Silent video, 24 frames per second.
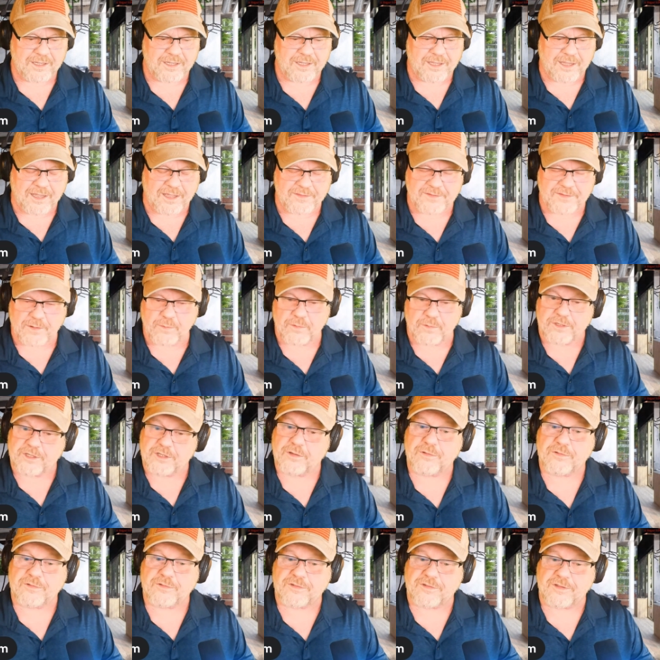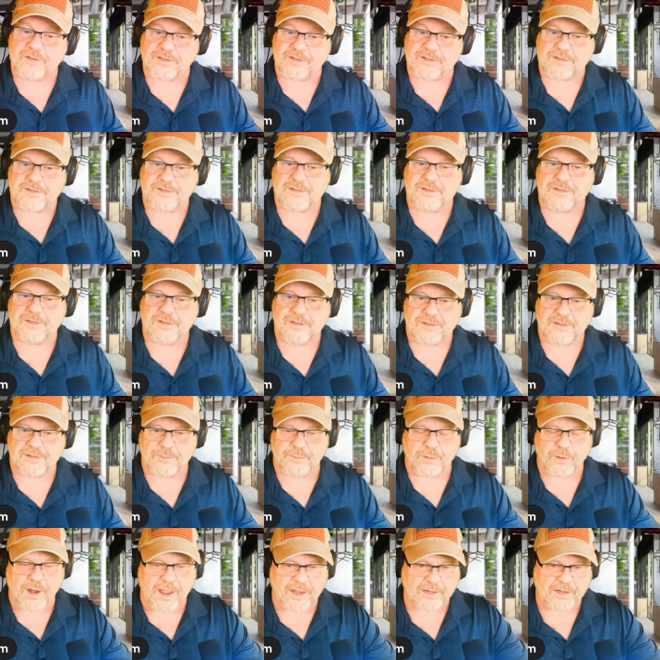And they would use this to
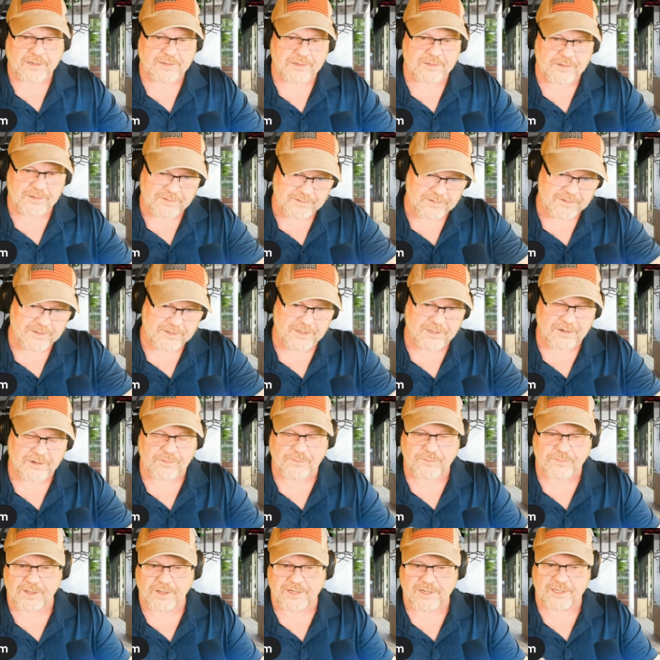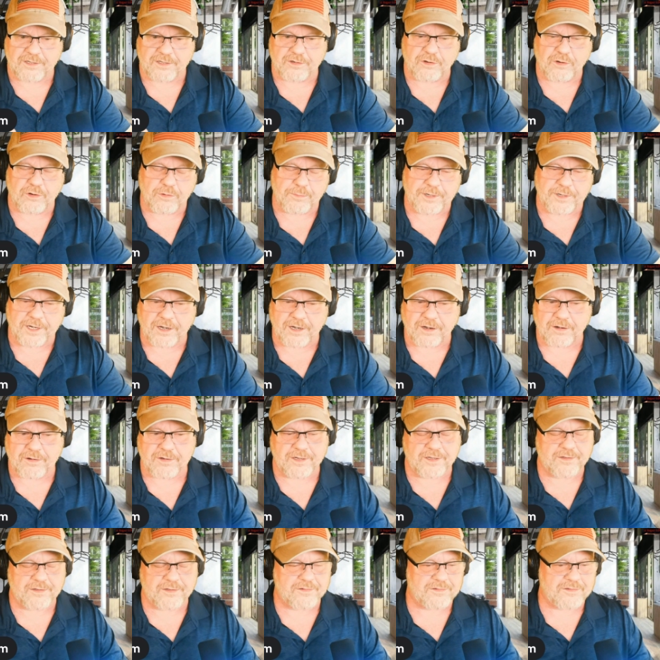practice, you know, fighting in urban
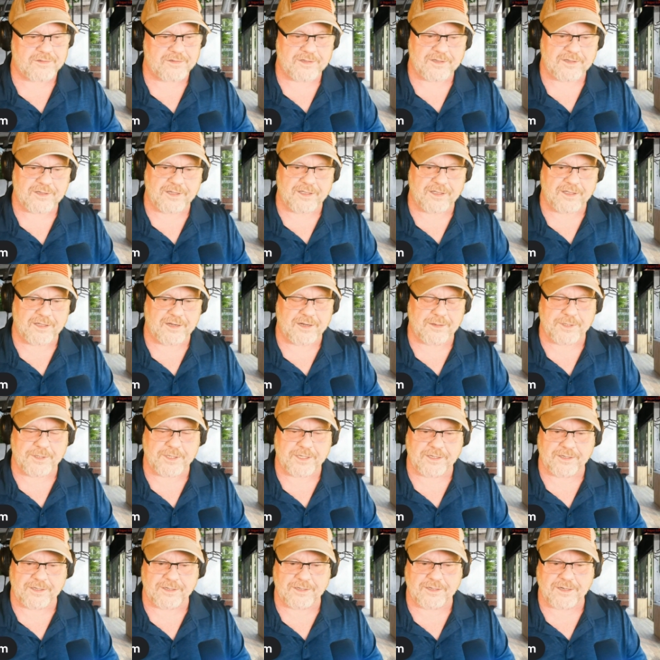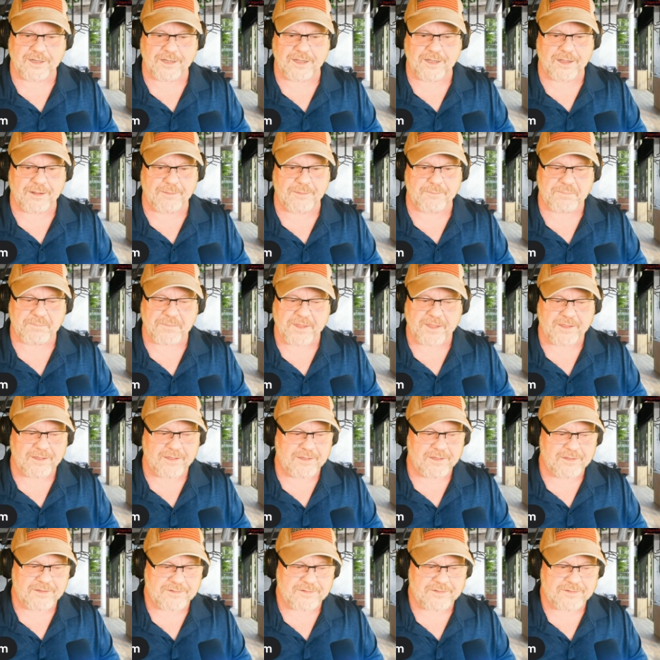areas. And I mean, um,
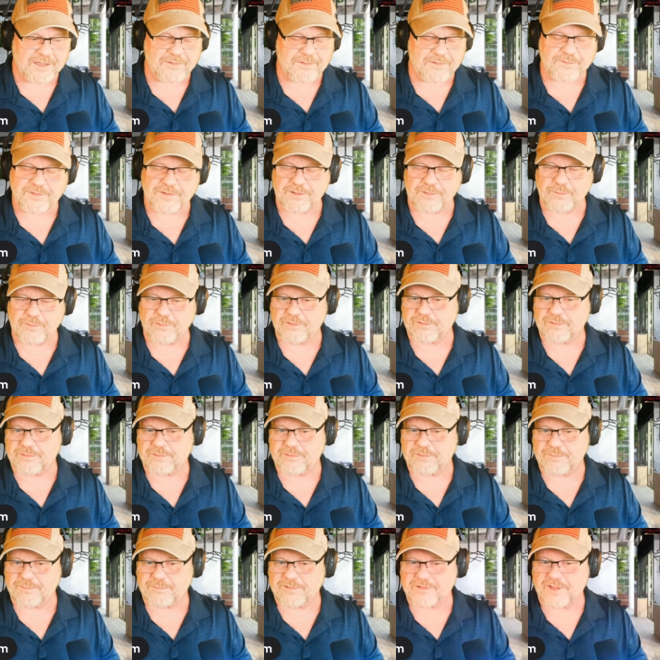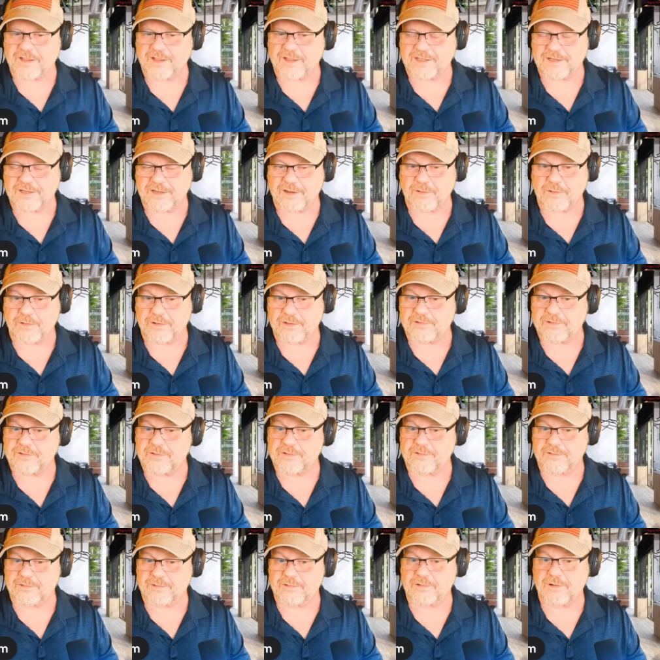safety was secondary
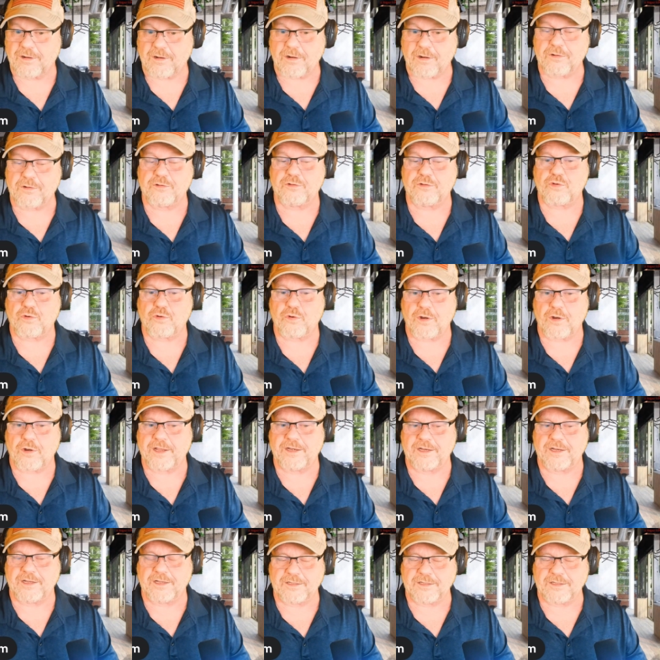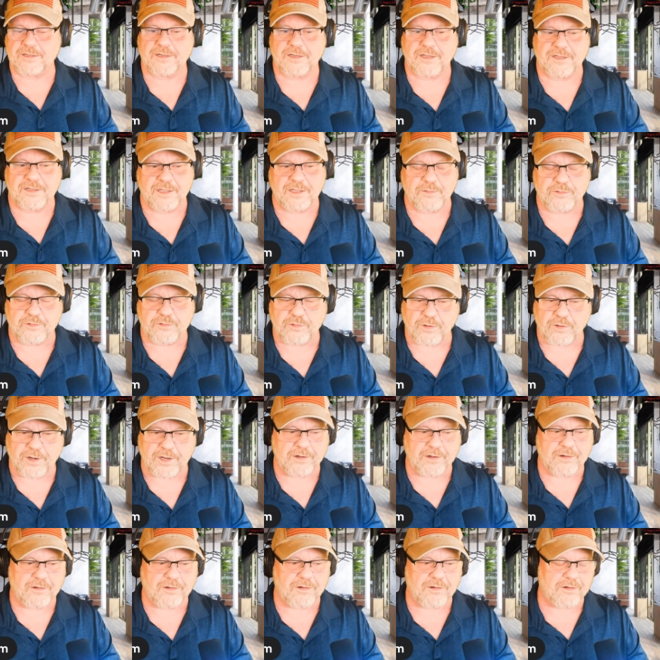to hard training, and they would train
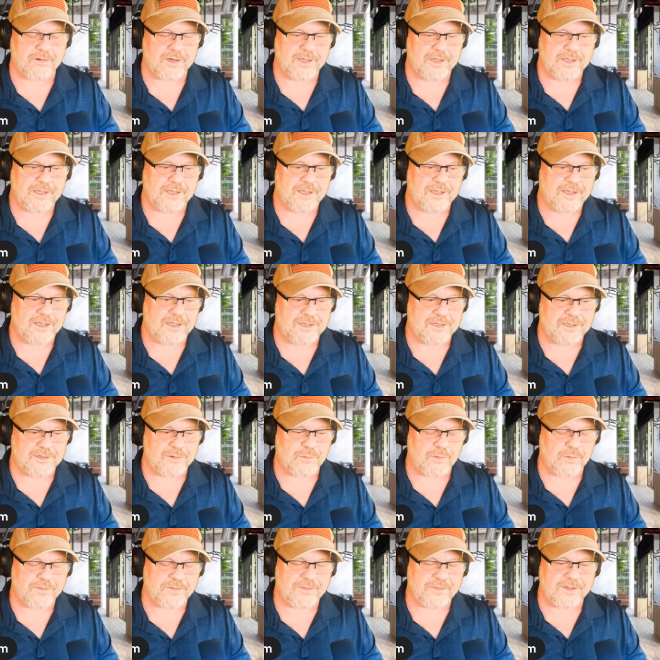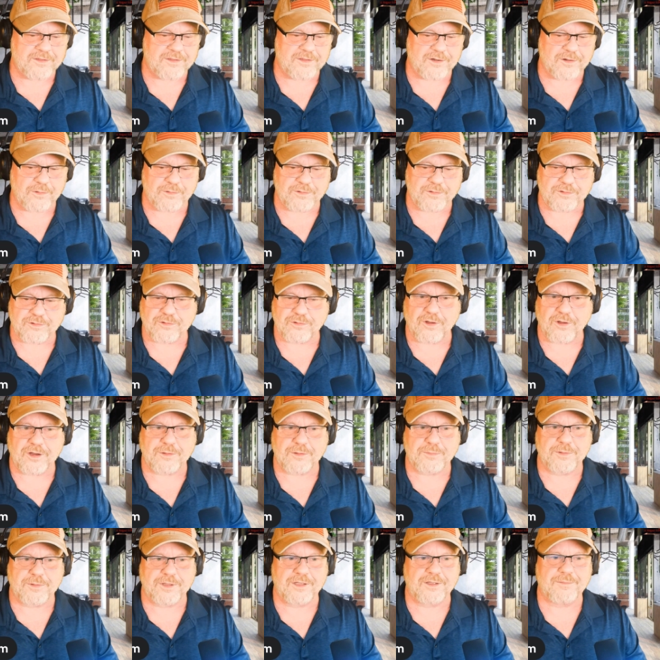hard. And, and the one thing that always
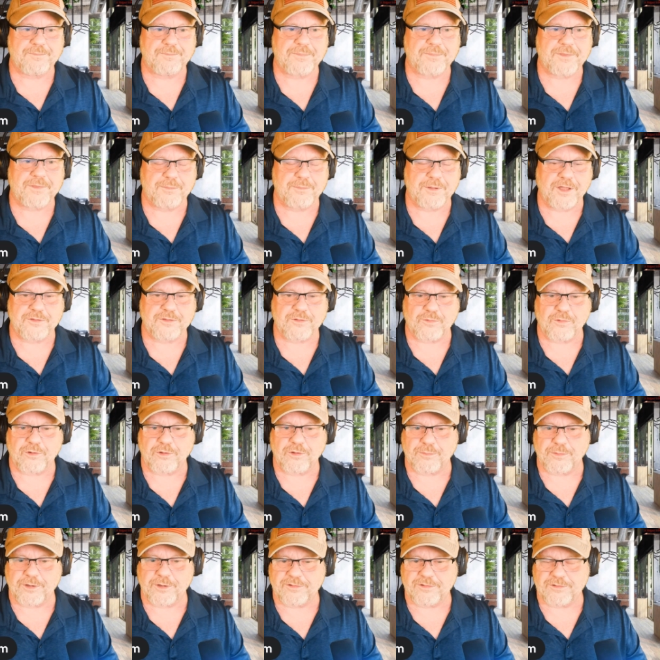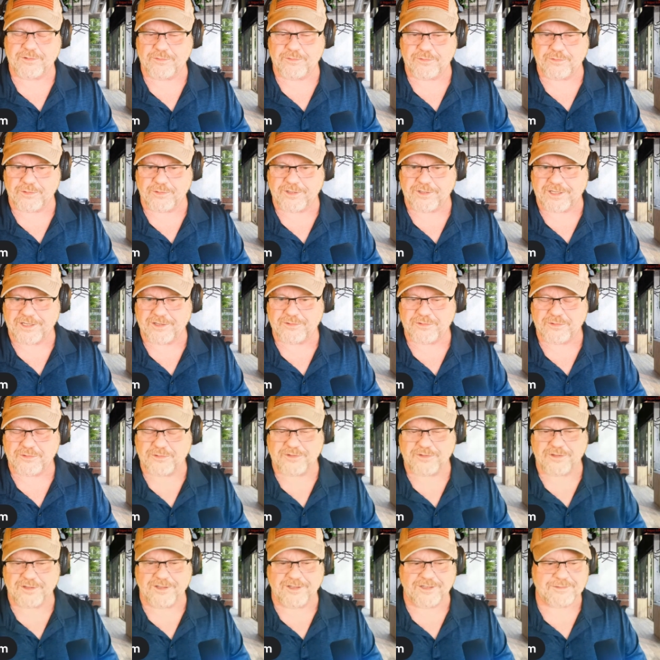struck me about the Royal Marines that was really
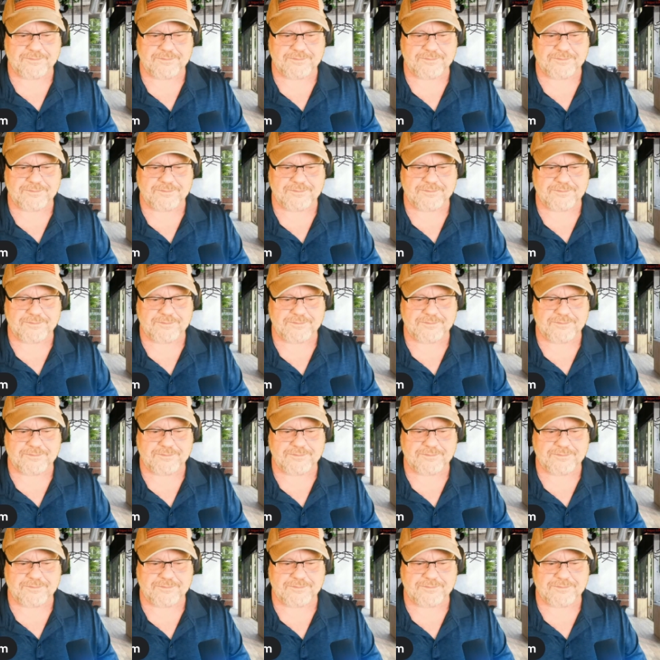interesting